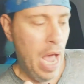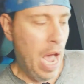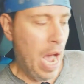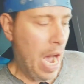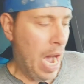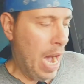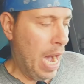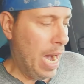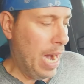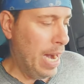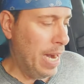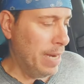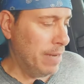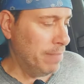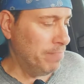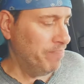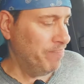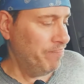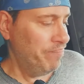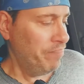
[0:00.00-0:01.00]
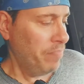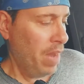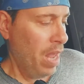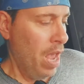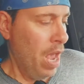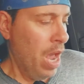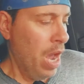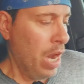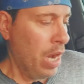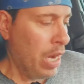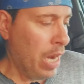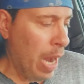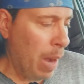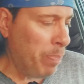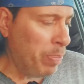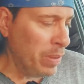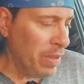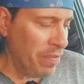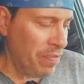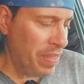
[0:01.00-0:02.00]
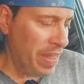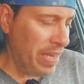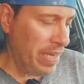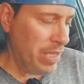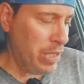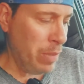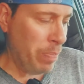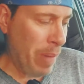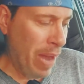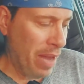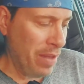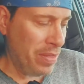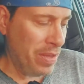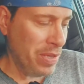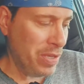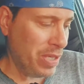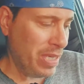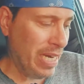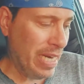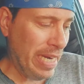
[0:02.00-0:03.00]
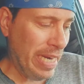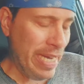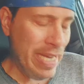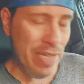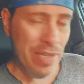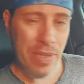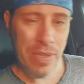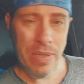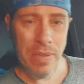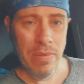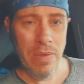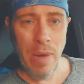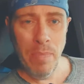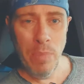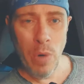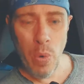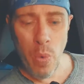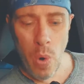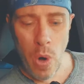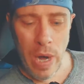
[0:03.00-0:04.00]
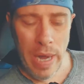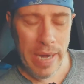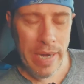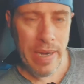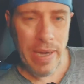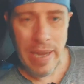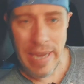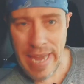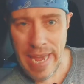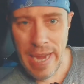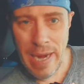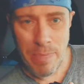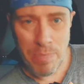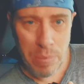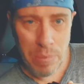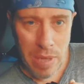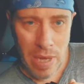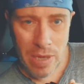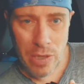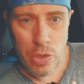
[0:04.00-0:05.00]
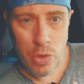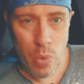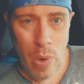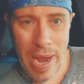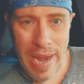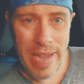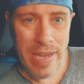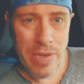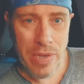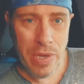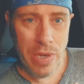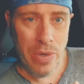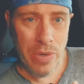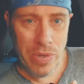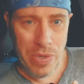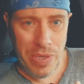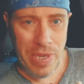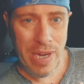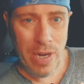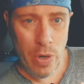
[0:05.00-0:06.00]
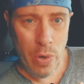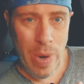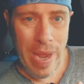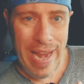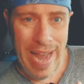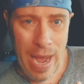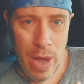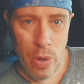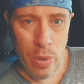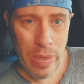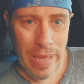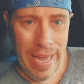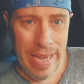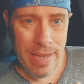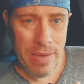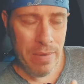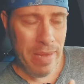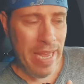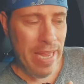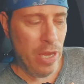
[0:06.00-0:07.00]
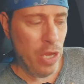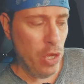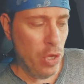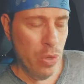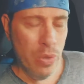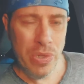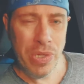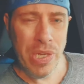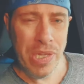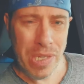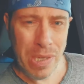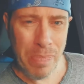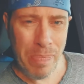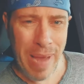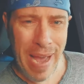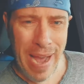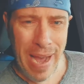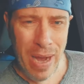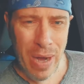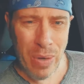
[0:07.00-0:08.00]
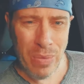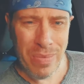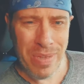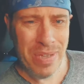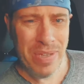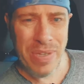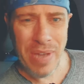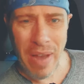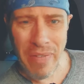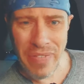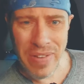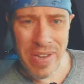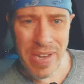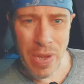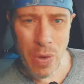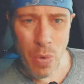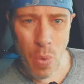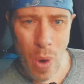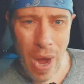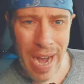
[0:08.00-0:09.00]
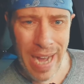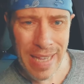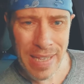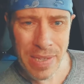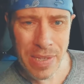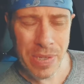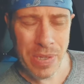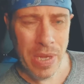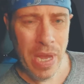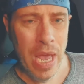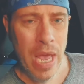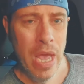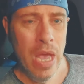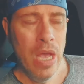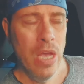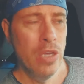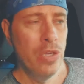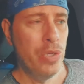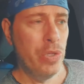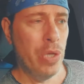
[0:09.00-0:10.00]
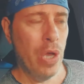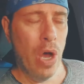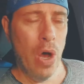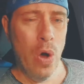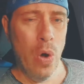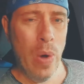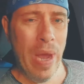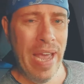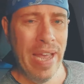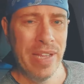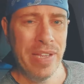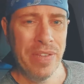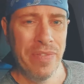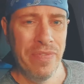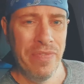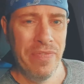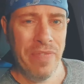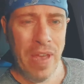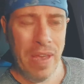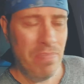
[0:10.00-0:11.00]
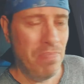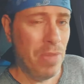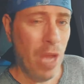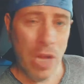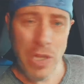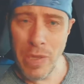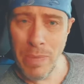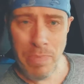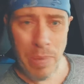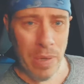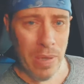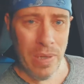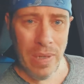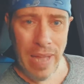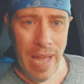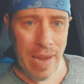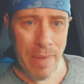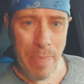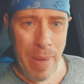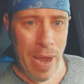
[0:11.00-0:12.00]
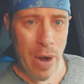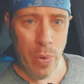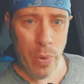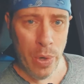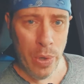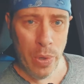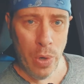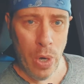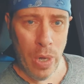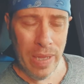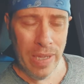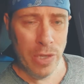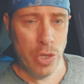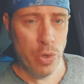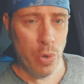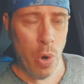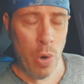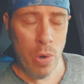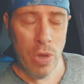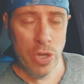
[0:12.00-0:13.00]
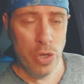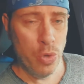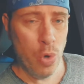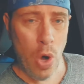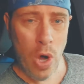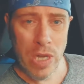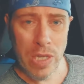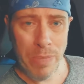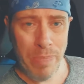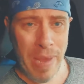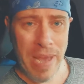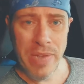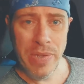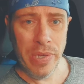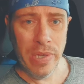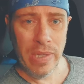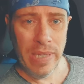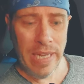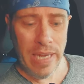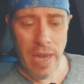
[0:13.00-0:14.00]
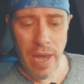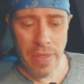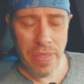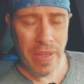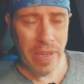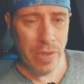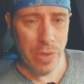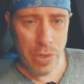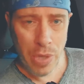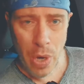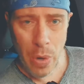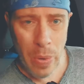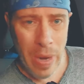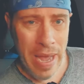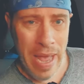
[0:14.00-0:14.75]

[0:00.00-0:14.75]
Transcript: Couple of things about this, guys. Number one, again, it plugs right into your cigarette outlet. It uses about 70 watts. So it doesn't pull a lot of power at all. It draws basically nothing. So